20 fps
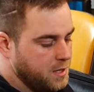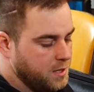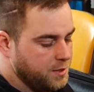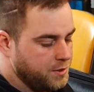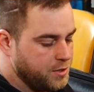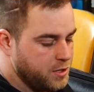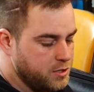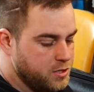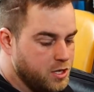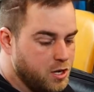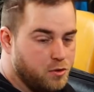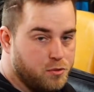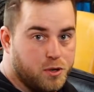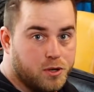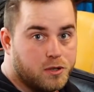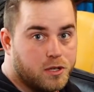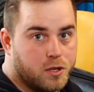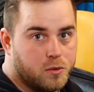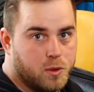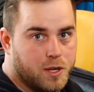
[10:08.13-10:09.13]
There's no real
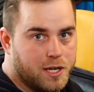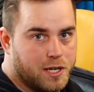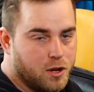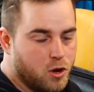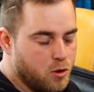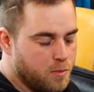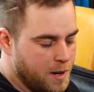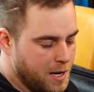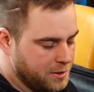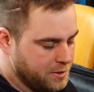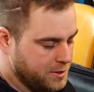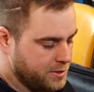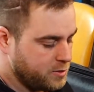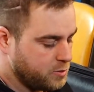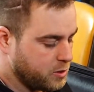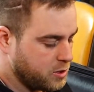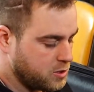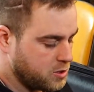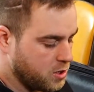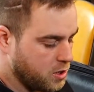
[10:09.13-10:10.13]
good way to go about this
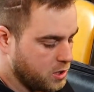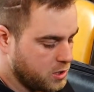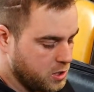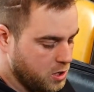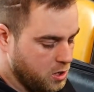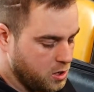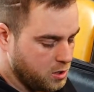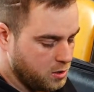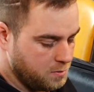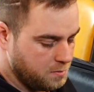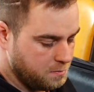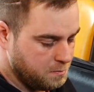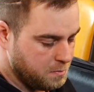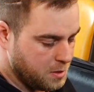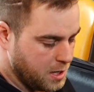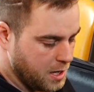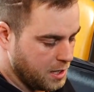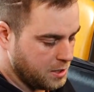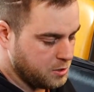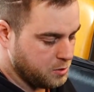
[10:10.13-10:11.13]
with the Sawzall,
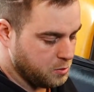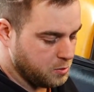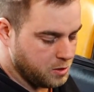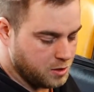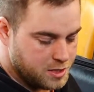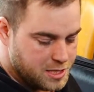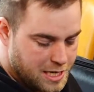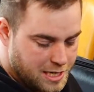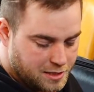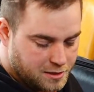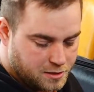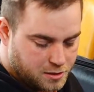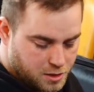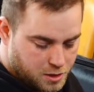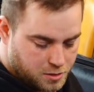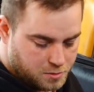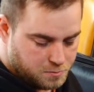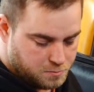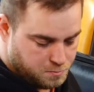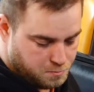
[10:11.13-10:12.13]
but I do want to take
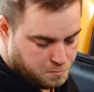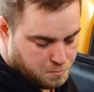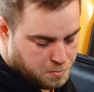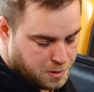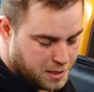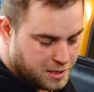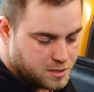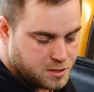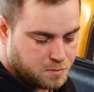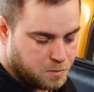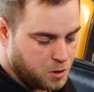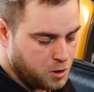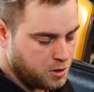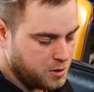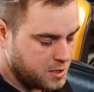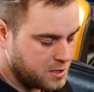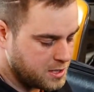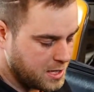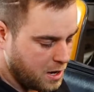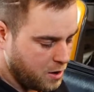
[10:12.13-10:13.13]
the biggest part of
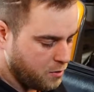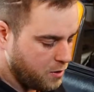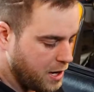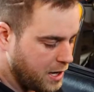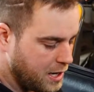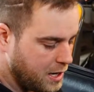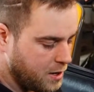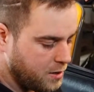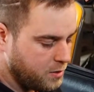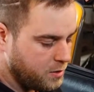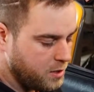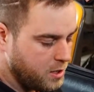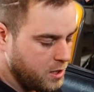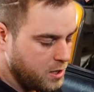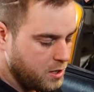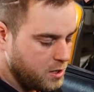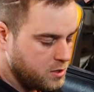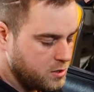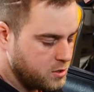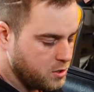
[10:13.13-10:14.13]
this out right now.
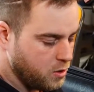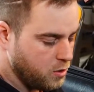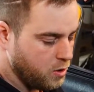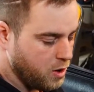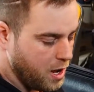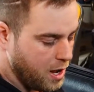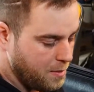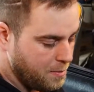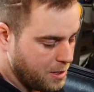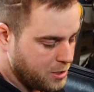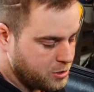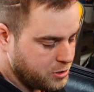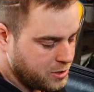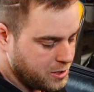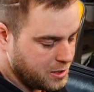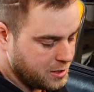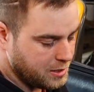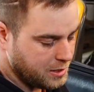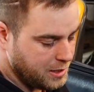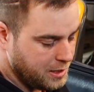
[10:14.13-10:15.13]
So I'm actually
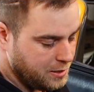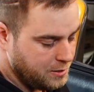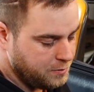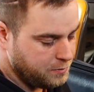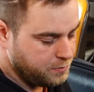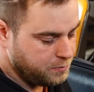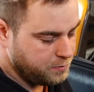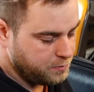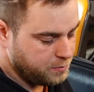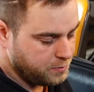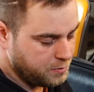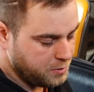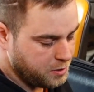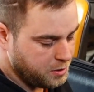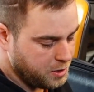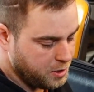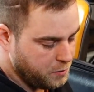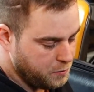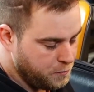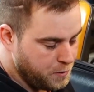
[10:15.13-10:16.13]
going to leave
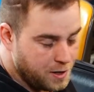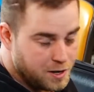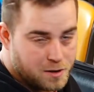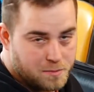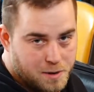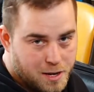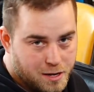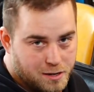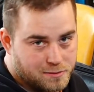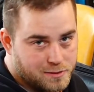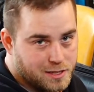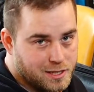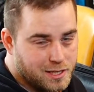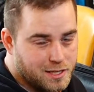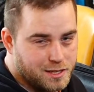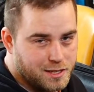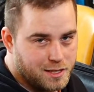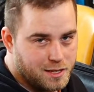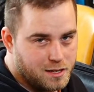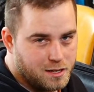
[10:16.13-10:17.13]
a fair amount of it
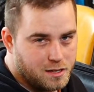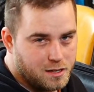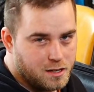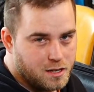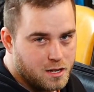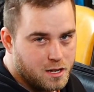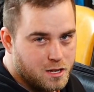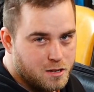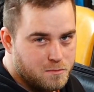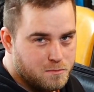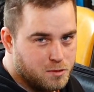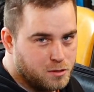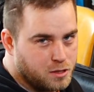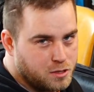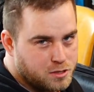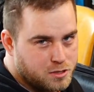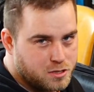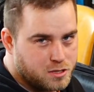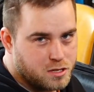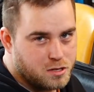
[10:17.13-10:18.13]
in there, but I'll
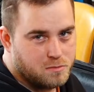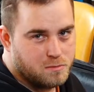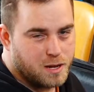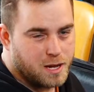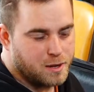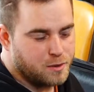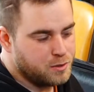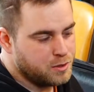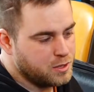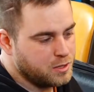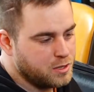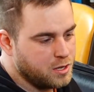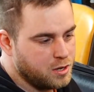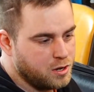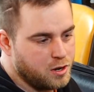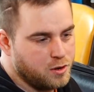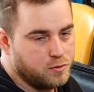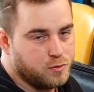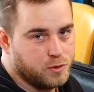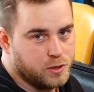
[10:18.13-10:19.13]
just come back with the
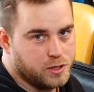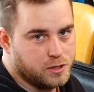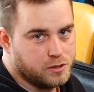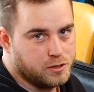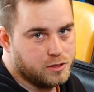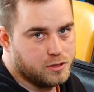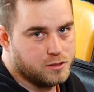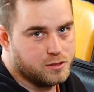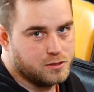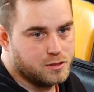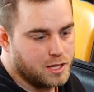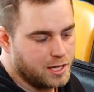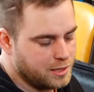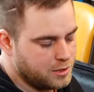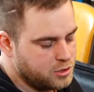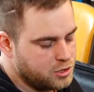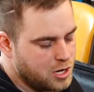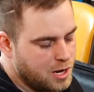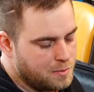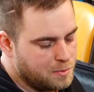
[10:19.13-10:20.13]
cutoff wheel and like
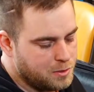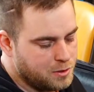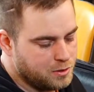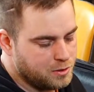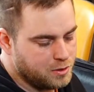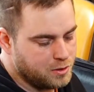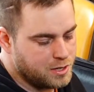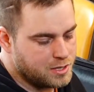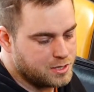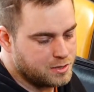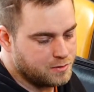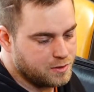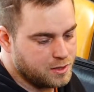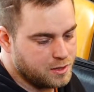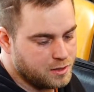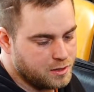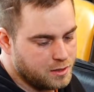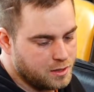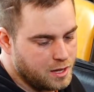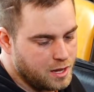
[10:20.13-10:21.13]
chop it, the rest of
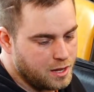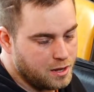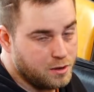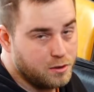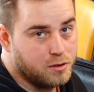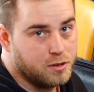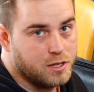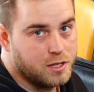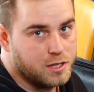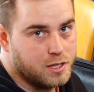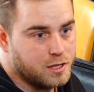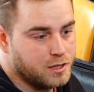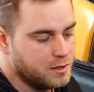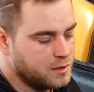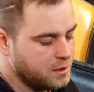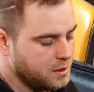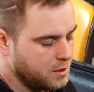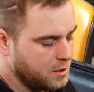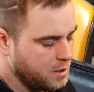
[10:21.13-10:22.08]
it out, and then